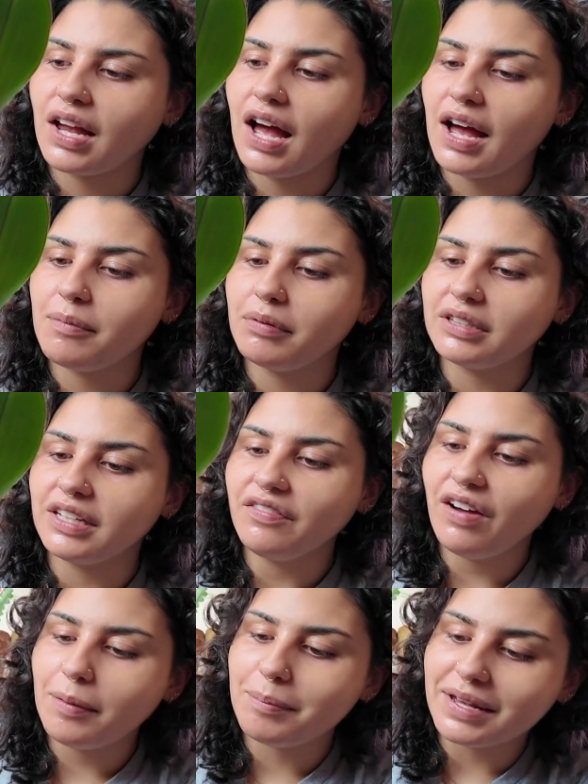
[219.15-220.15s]
I believe
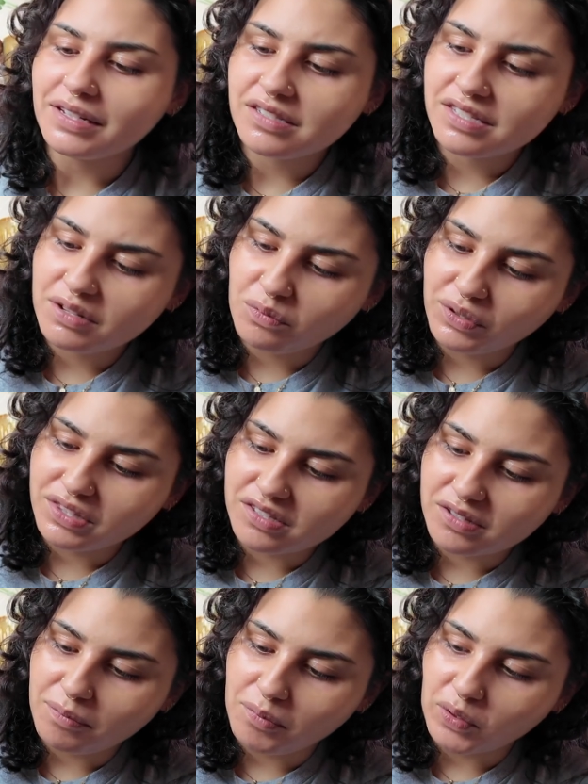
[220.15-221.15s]
I mixed it with
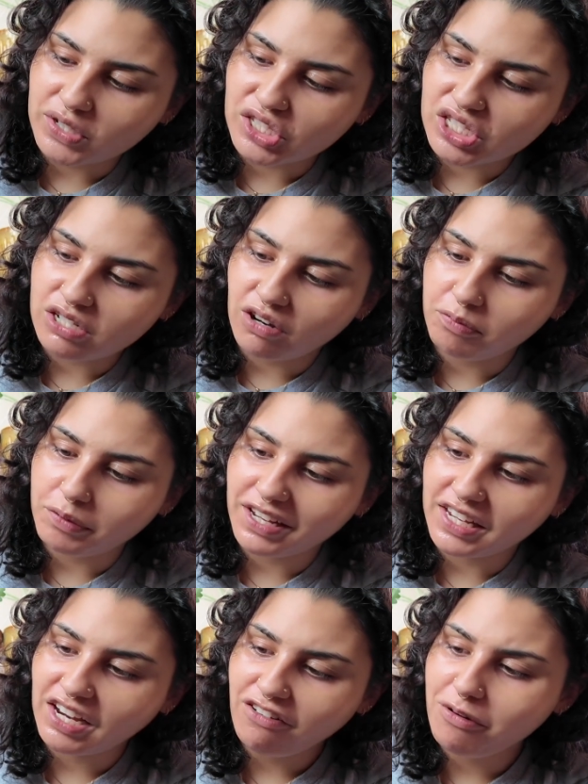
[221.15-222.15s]
some more stuff, but I
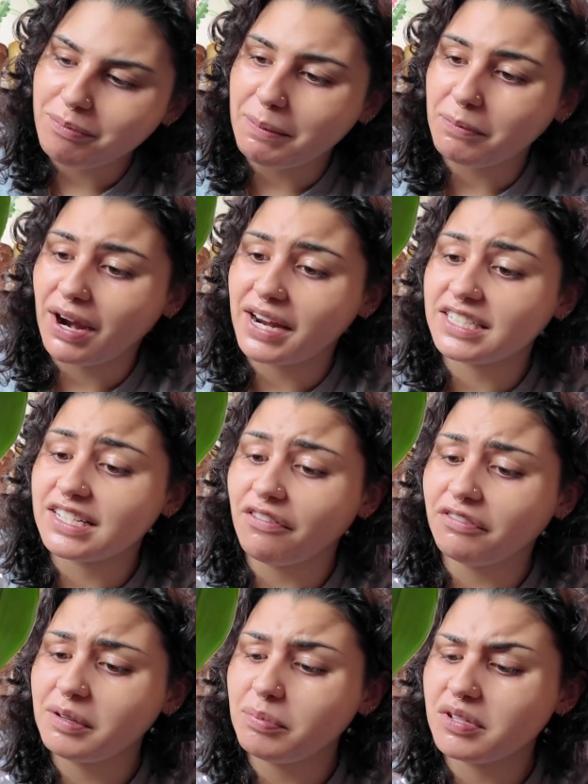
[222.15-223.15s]
can't remember. I
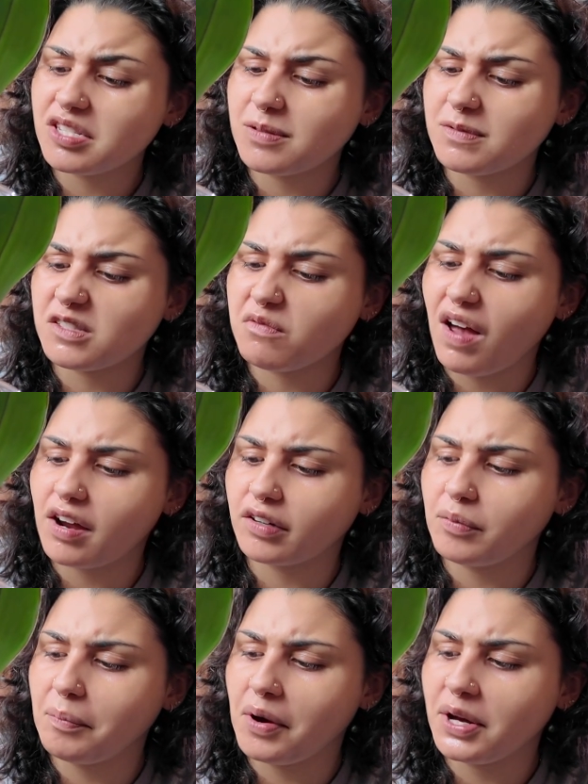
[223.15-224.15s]
definitely put some
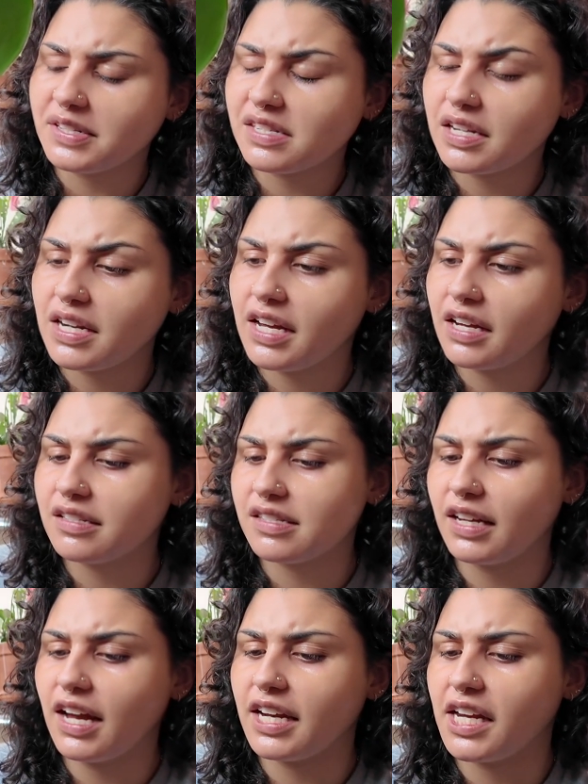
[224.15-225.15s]
sphagnum moss in it because,
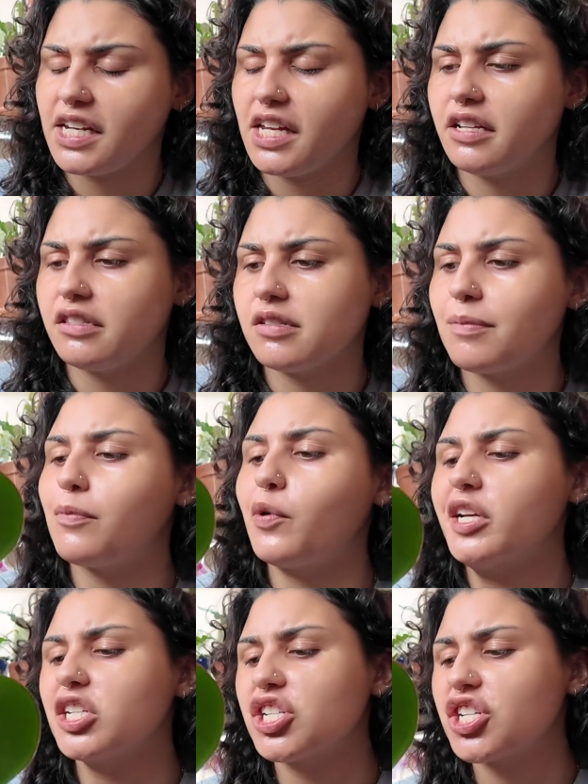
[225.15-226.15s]
again, I needed some
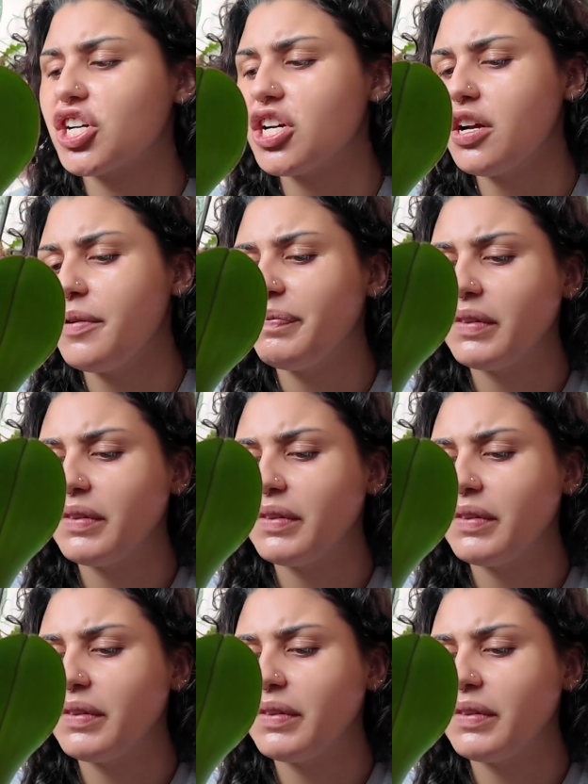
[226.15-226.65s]
moisture.